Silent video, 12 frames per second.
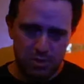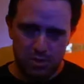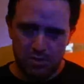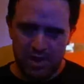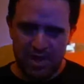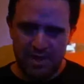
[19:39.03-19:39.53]

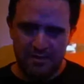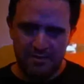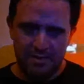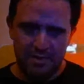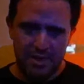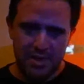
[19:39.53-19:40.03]
don't
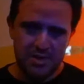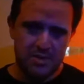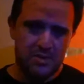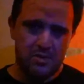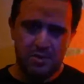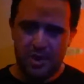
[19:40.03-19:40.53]
have
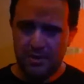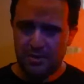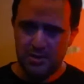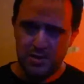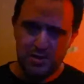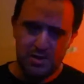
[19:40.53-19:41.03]
external
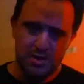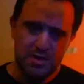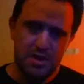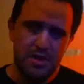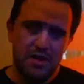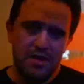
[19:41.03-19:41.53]
powers and
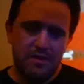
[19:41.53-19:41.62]
just